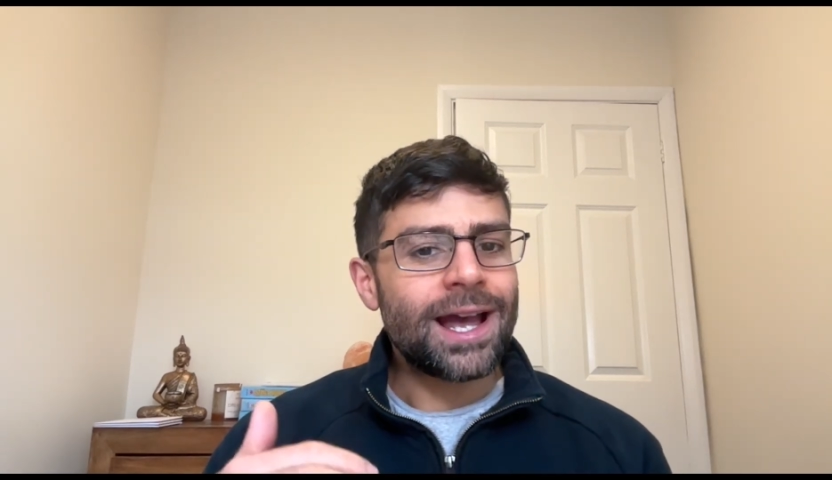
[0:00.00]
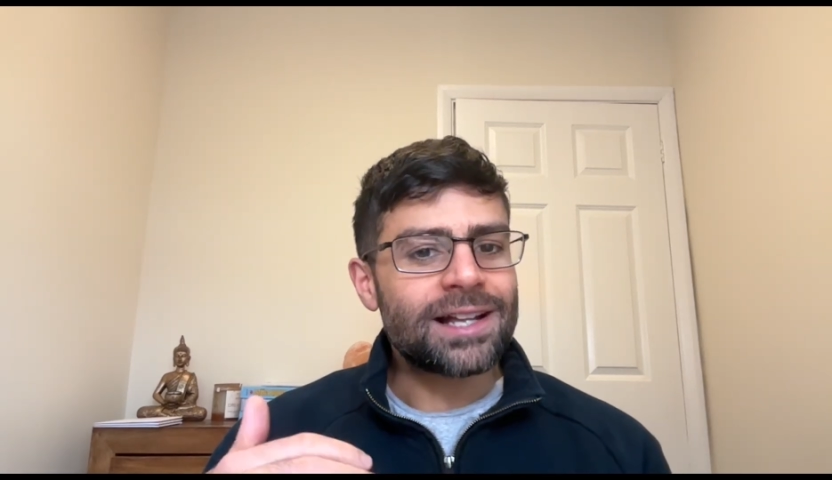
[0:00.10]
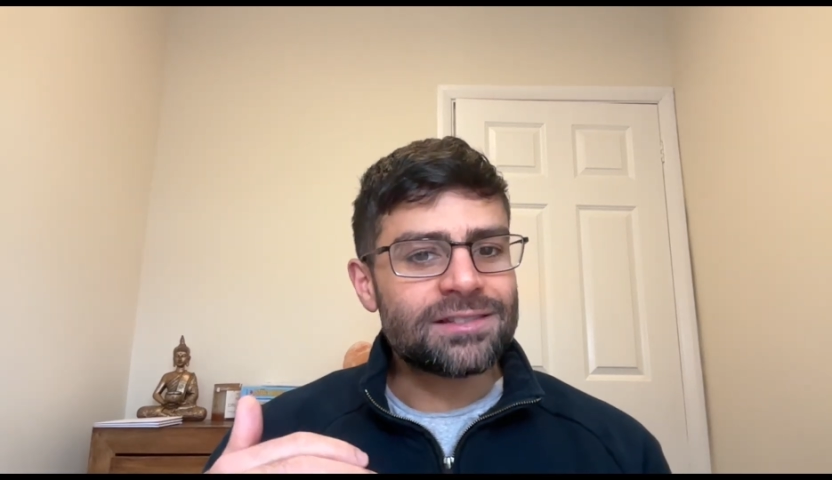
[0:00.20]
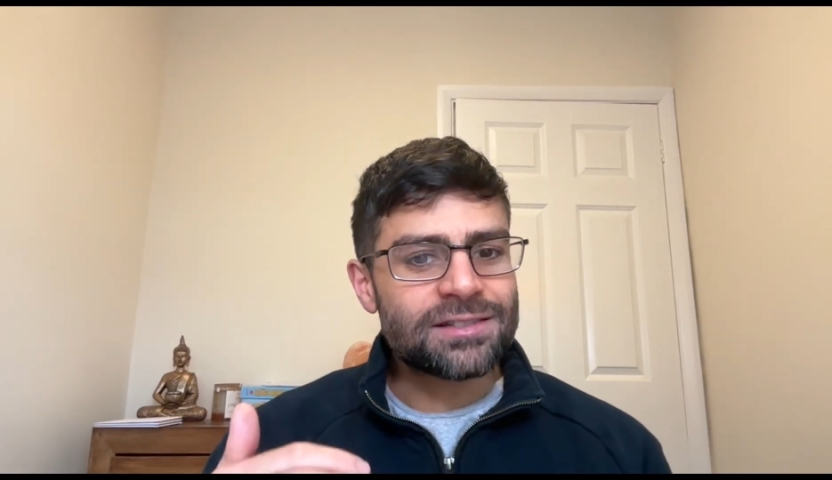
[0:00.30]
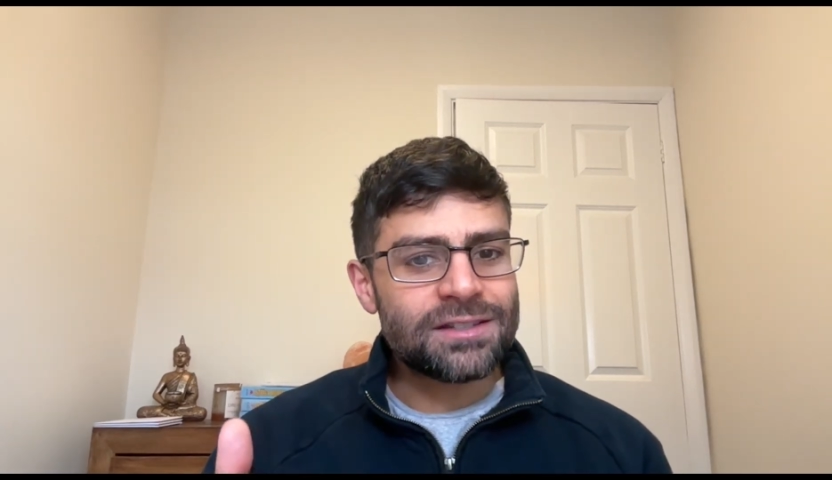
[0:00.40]

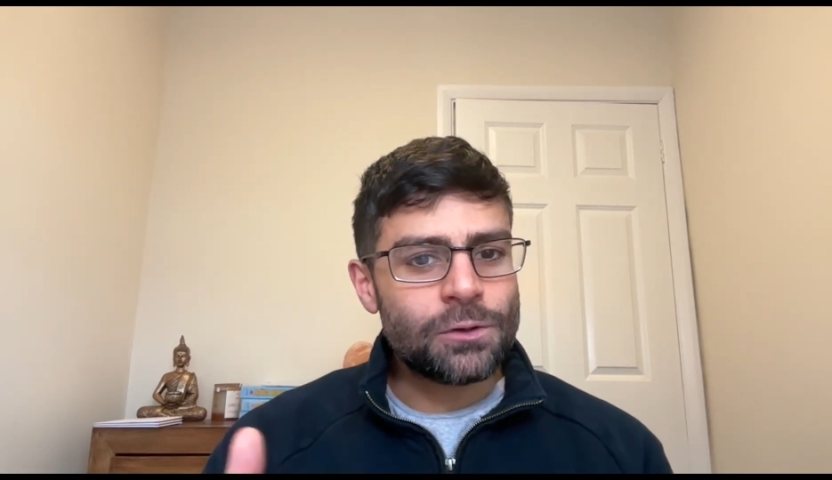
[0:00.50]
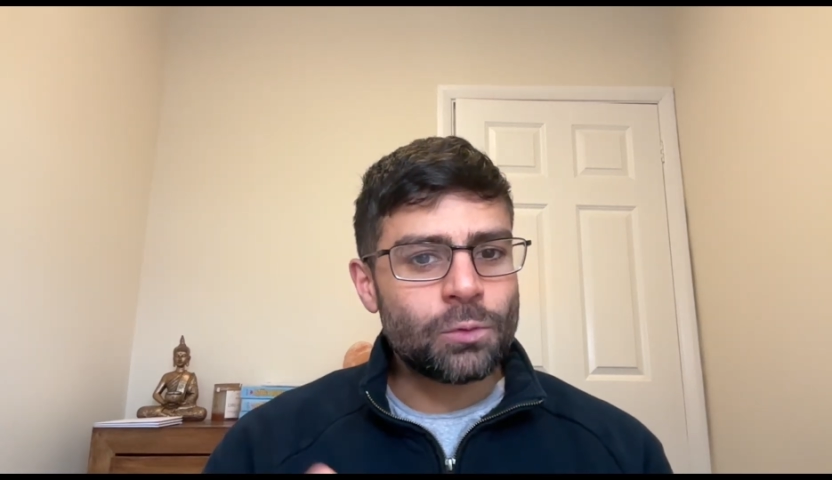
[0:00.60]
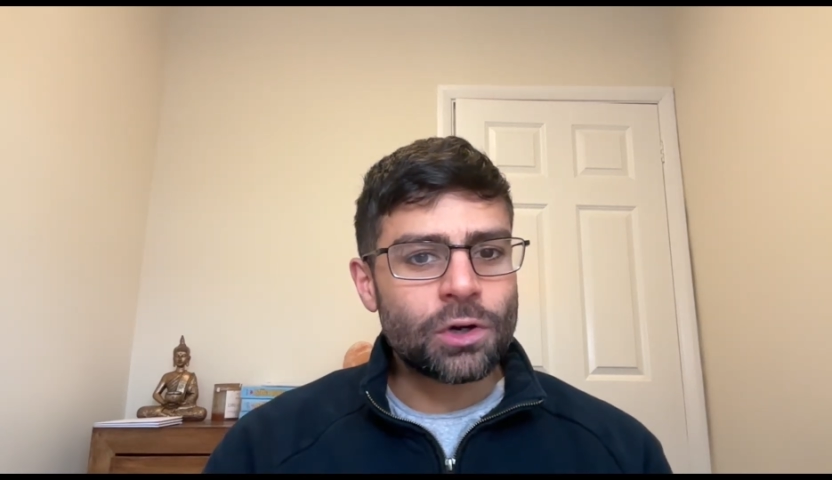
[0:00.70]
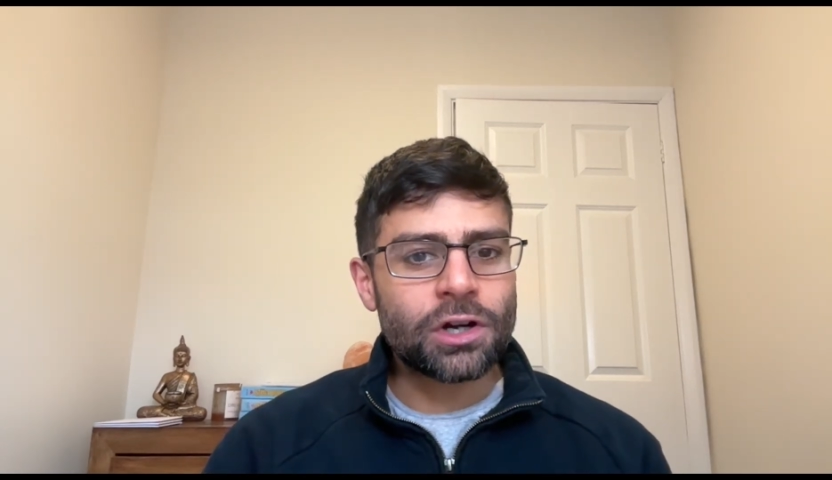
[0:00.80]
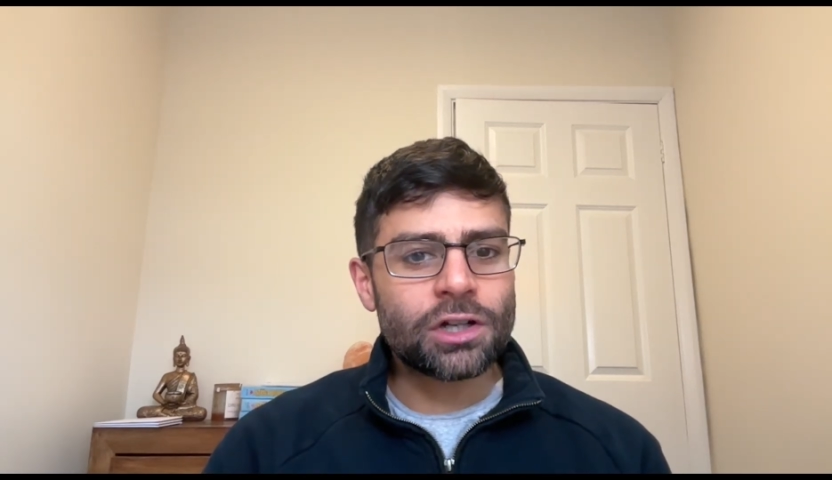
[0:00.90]
and see
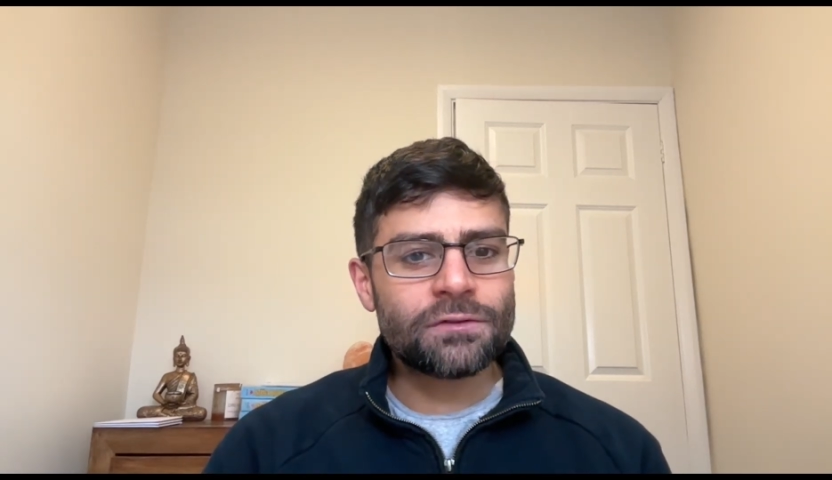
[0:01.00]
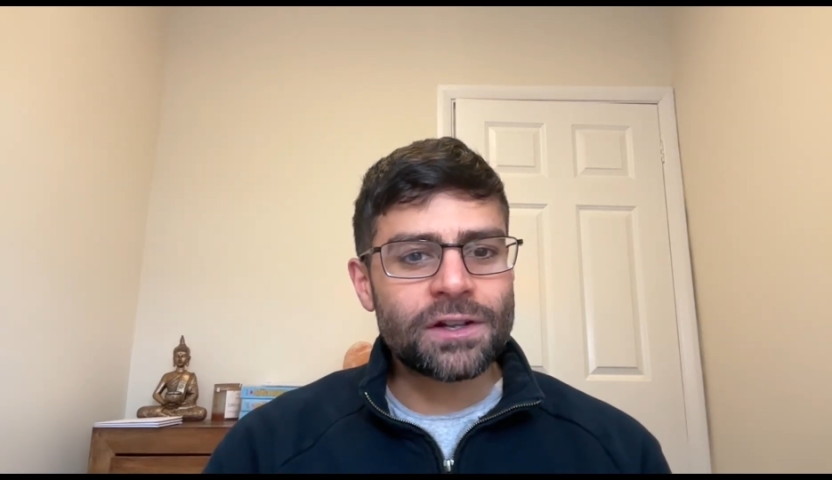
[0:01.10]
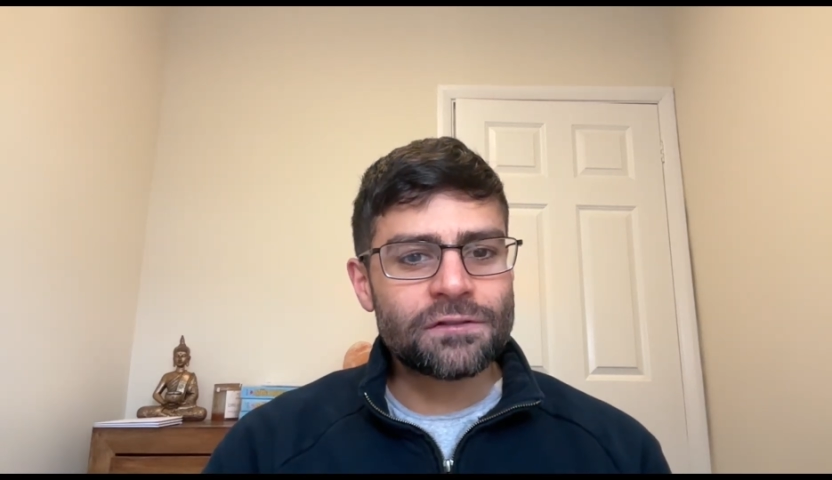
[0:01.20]
what kind of